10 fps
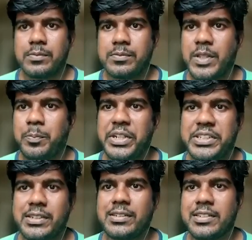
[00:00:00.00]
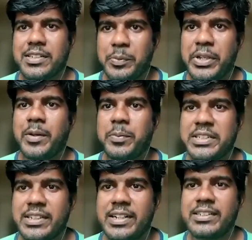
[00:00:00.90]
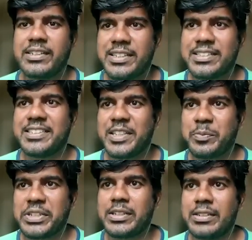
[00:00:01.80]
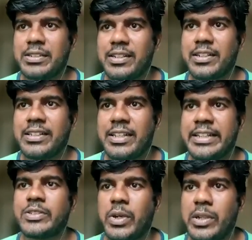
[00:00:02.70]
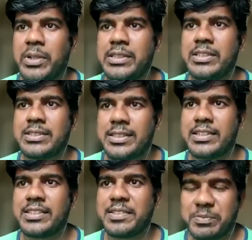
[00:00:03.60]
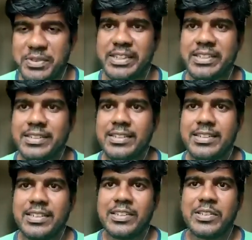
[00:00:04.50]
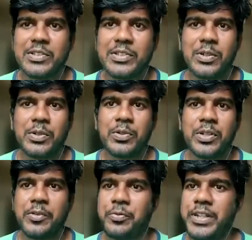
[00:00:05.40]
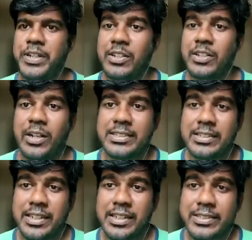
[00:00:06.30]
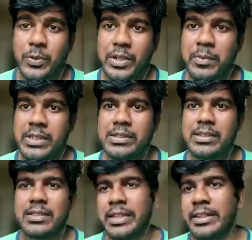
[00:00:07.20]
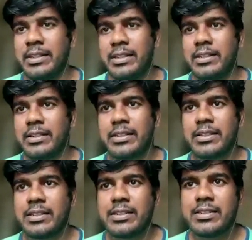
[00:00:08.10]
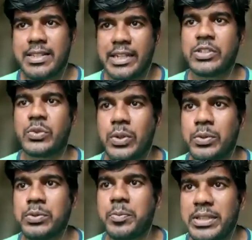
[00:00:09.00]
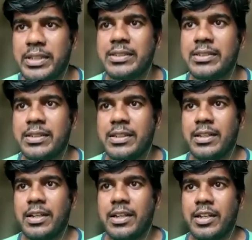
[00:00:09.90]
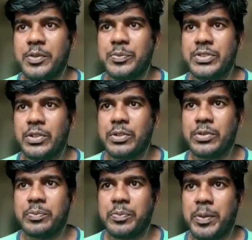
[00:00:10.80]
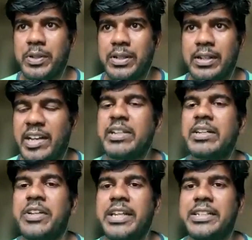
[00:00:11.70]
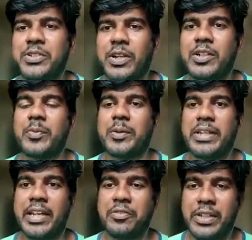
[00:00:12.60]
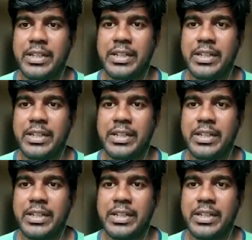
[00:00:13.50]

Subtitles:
The pressure, the media pressure and the citizen pressure in the next 1 month is the thing. So if it is lost in the next 1 month, then status quo would be there. So people have a very short memory, I feel.